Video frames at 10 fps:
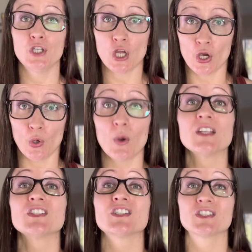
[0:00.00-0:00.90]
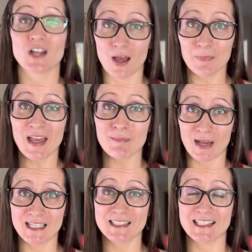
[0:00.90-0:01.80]
No, stop that
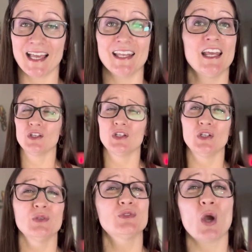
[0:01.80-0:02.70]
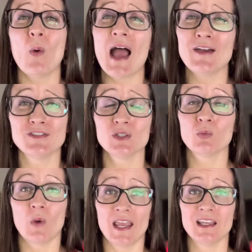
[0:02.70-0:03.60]
mindset. You don't have to
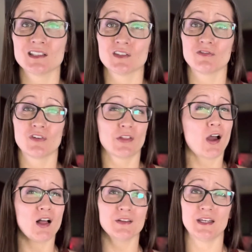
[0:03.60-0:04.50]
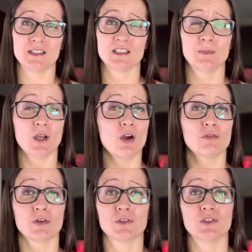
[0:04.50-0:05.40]
wait for the holidays to be
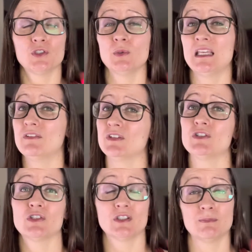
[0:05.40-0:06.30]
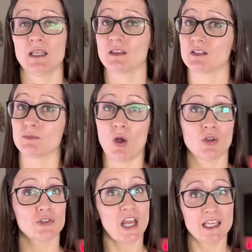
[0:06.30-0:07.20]
over to even just make small
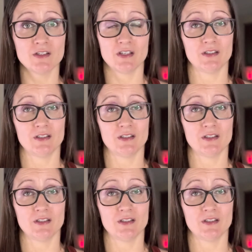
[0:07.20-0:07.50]
changes.